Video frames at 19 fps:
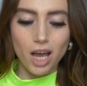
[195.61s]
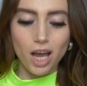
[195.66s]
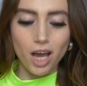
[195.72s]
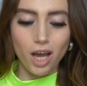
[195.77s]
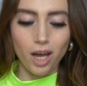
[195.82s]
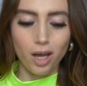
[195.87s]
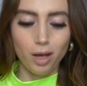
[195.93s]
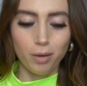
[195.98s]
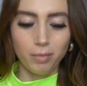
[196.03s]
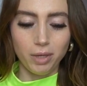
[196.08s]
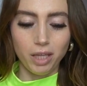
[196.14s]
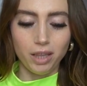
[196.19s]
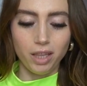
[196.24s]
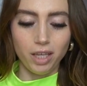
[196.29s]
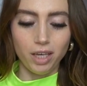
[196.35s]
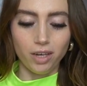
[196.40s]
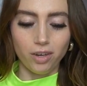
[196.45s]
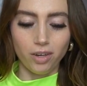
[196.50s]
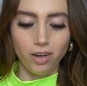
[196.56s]

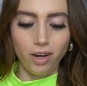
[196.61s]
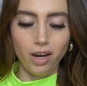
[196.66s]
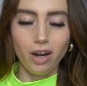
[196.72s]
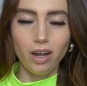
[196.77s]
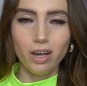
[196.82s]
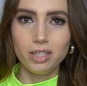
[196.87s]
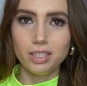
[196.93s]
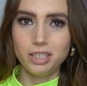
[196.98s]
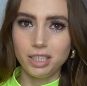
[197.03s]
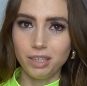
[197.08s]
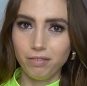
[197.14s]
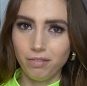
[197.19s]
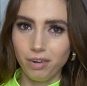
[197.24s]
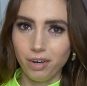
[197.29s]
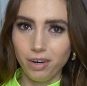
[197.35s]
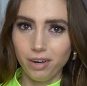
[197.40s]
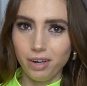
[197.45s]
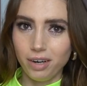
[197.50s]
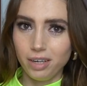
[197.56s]
They are
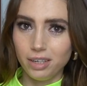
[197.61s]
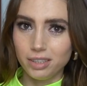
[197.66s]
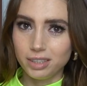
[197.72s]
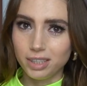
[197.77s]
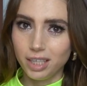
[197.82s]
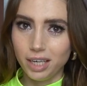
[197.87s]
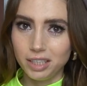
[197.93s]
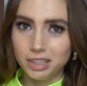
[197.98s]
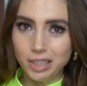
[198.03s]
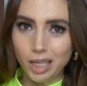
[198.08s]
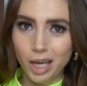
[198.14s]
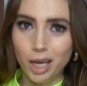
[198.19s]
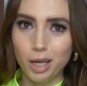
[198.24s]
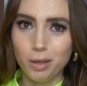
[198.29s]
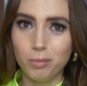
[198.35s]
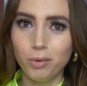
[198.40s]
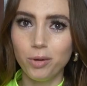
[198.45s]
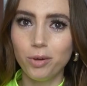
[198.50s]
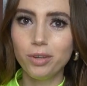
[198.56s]
different size
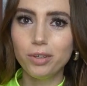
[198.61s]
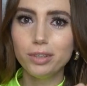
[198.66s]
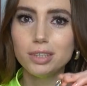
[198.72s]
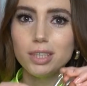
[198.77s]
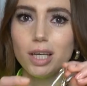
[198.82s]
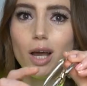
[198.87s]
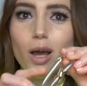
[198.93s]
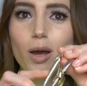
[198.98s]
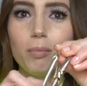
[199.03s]
cables,